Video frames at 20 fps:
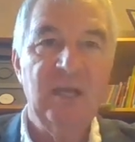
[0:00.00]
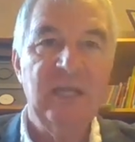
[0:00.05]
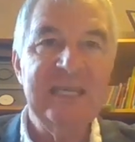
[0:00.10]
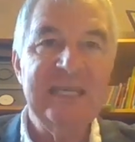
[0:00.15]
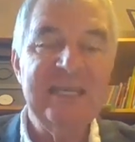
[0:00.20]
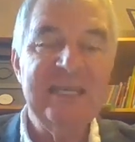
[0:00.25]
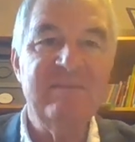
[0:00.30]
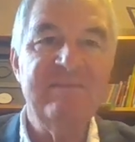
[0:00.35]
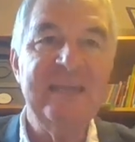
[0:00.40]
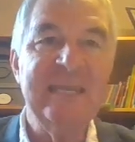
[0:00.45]

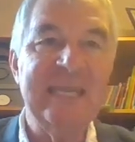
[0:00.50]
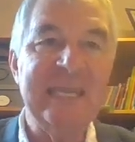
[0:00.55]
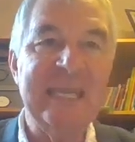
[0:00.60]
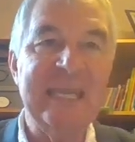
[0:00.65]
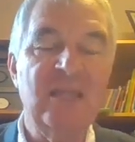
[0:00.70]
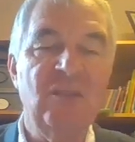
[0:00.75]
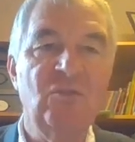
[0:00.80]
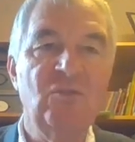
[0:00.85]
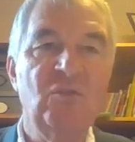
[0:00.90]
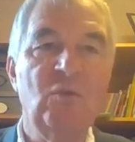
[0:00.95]
Living
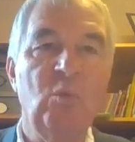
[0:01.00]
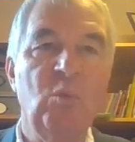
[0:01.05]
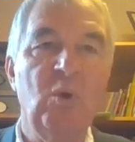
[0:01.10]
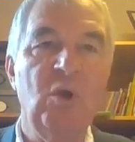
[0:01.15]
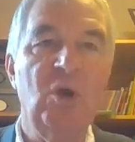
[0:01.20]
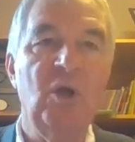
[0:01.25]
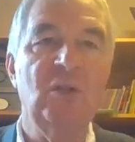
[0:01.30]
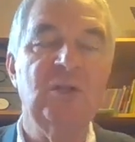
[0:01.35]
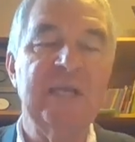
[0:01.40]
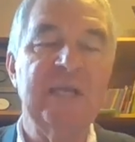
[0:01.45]
in the
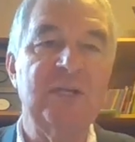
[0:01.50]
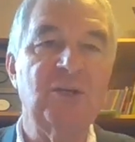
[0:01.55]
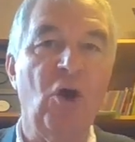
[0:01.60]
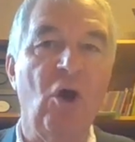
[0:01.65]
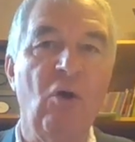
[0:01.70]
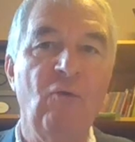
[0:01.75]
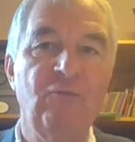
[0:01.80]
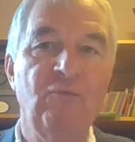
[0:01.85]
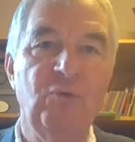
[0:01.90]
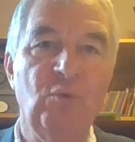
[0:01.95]
world and
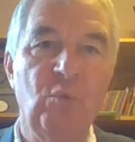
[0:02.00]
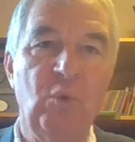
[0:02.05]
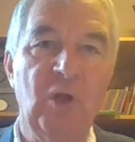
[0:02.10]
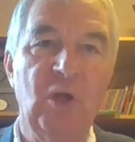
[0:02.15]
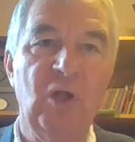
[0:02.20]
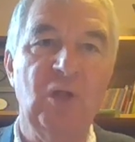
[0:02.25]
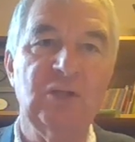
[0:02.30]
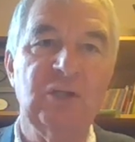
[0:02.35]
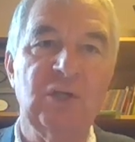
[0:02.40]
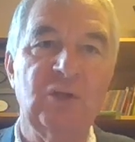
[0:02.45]
of the
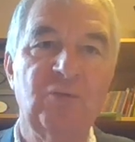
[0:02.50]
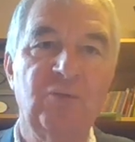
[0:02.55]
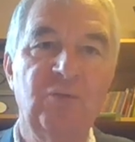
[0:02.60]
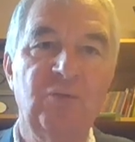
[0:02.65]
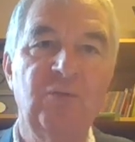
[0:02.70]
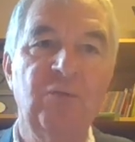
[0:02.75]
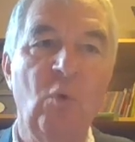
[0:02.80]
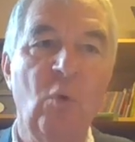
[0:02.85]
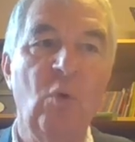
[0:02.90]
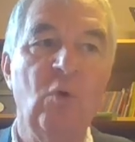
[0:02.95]
world and
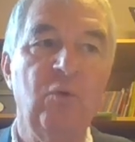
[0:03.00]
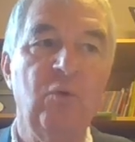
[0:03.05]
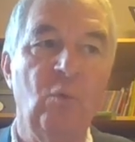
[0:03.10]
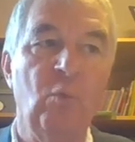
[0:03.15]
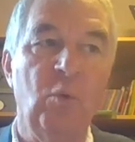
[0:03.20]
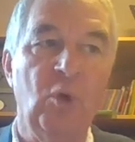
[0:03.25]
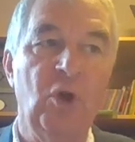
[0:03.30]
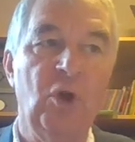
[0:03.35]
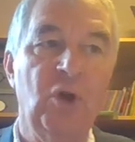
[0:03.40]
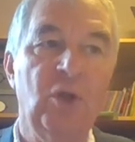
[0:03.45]
for the
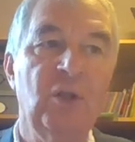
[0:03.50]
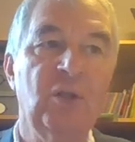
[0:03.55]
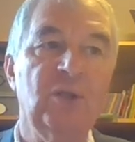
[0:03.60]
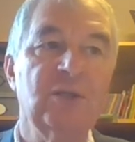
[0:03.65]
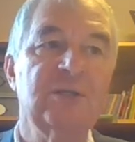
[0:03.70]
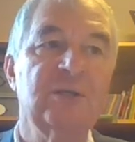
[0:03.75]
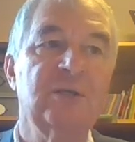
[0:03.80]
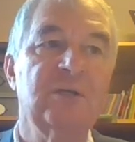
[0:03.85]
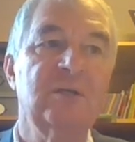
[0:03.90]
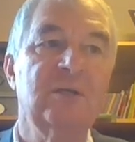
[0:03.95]
world,
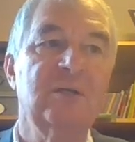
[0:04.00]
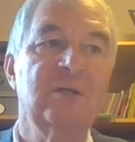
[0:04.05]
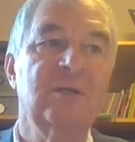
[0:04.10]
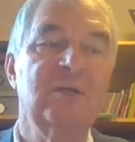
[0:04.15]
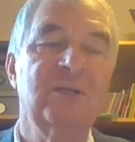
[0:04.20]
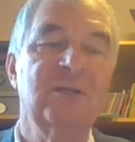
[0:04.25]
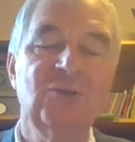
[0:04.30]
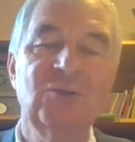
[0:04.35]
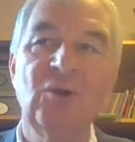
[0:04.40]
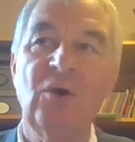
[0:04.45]

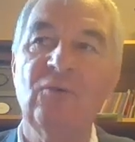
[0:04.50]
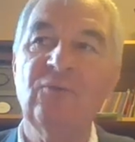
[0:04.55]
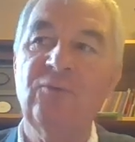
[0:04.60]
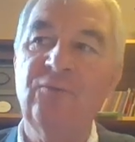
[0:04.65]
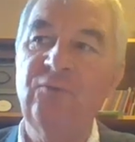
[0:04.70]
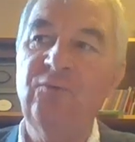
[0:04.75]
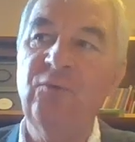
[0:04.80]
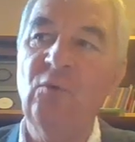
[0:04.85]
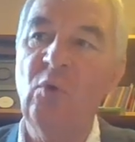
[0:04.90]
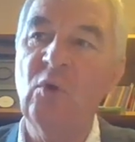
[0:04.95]
not
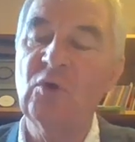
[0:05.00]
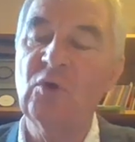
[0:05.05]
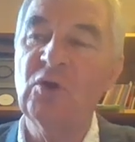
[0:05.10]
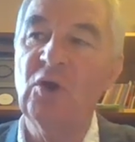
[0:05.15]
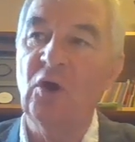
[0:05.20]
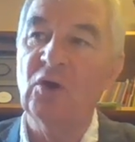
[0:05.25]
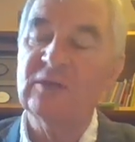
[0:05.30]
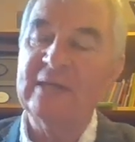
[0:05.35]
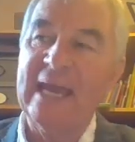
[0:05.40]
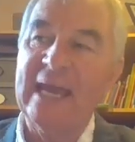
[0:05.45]
for
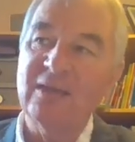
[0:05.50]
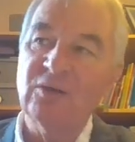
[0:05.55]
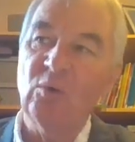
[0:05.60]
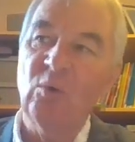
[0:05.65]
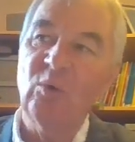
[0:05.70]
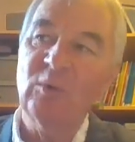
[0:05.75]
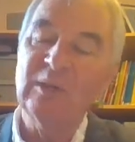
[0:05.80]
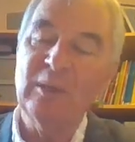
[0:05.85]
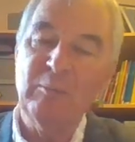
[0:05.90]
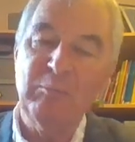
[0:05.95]
God and
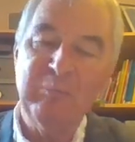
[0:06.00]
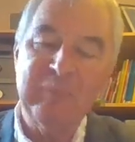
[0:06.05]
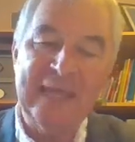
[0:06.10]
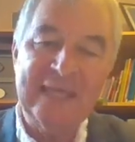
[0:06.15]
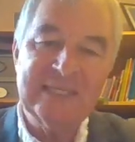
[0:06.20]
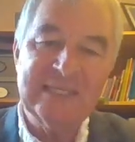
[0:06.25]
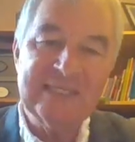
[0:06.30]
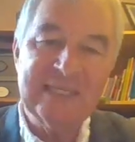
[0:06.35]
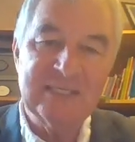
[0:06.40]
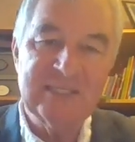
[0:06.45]
all the
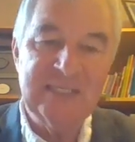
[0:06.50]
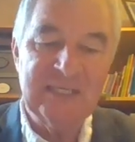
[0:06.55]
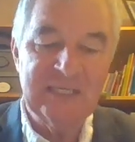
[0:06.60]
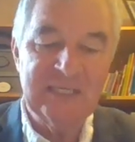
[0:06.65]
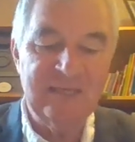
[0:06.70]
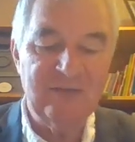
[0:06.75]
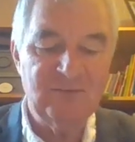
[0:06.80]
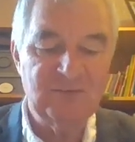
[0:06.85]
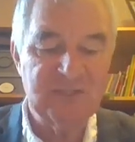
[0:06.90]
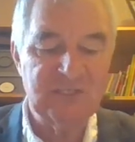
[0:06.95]
blessings he
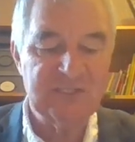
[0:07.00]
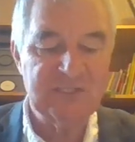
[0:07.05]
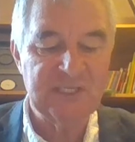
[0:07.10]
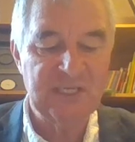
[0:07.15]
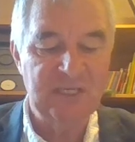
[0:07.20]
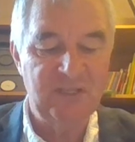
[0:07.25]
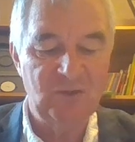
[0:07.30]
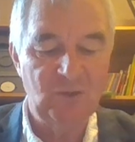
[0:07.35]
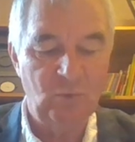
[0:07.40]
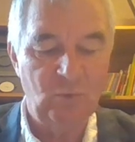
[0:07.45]
gives us
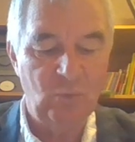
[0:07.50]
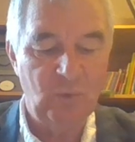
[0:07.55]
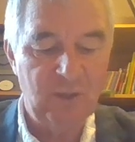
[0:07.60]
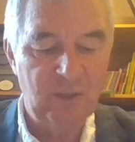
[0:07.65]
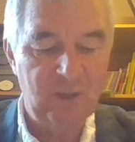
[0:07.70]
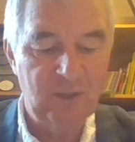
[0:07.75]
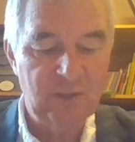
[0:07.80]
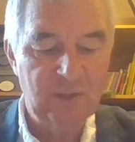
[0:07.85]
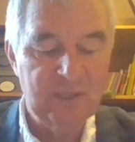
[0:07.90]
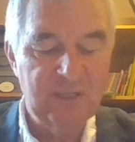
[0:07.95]
in the
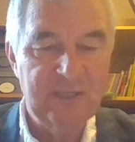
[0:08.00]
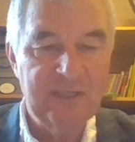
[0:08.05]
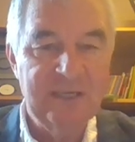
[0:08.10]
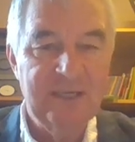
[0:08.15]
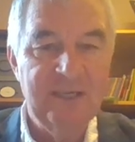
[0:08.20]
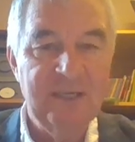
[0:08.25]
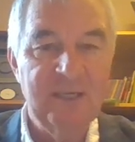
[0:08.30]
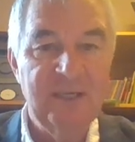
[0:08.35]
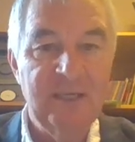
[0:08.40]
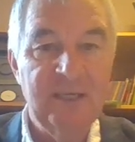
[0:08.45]
world,
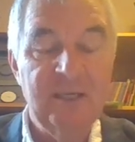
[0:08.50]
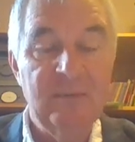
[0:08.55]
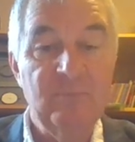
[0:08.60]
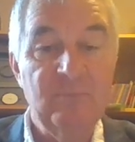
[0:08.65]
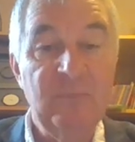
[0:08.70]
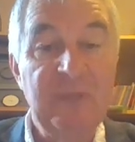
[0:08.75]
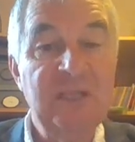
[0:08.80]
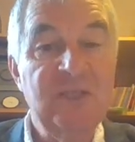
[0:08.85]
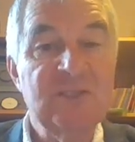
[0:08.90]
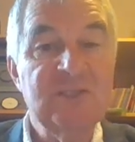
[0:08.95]

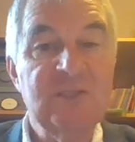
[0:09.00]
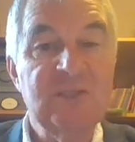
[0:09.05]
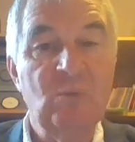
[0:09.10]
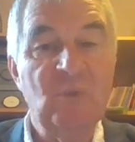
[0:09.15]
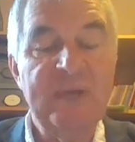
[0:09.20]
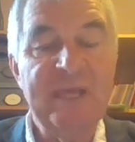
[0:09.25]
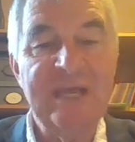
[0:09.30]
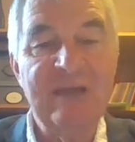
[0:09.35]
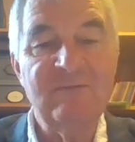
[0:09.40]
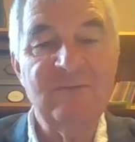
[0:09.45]
means that
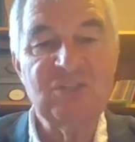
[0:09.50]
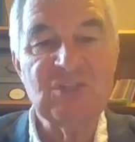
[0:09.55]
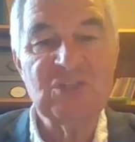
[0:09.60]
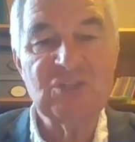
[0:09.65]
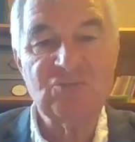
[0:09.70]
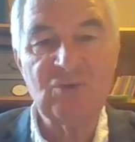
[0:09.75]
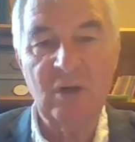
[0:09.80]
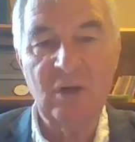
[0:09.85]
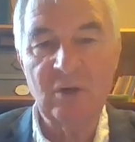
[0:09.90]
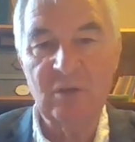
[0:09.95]
we have a
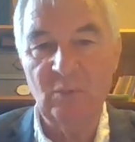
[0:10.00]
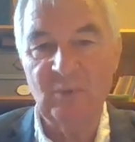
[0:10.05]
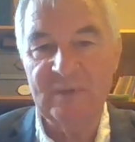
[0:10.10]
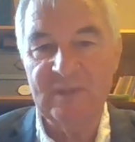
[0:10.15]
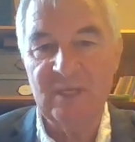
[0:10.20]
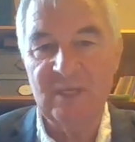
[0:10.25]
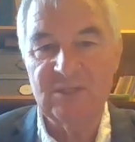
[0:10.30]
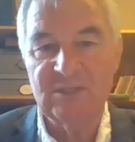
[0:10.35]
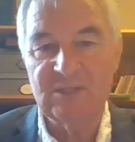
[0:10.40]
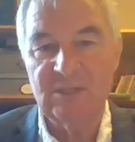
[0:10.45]
struggle
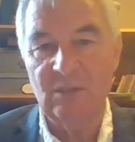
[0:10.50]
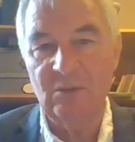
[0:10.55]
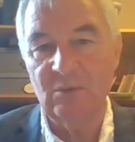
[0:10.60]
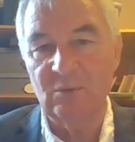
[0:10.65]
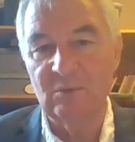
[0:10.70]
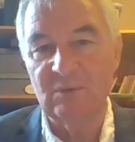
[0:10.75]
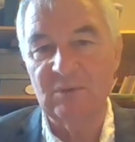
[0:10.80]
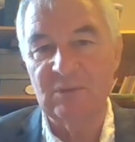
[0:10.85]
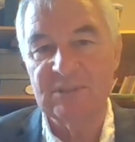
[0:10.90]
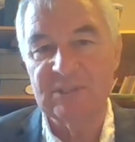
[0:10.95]
with our
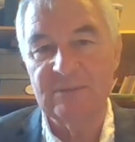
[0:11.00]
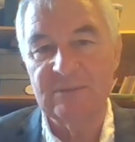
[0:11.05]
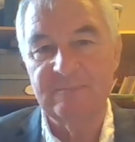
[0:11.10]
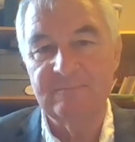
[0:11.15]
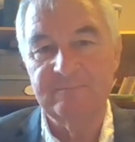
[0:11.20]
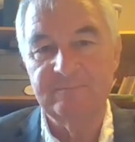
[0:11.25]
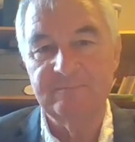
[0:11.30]
souls.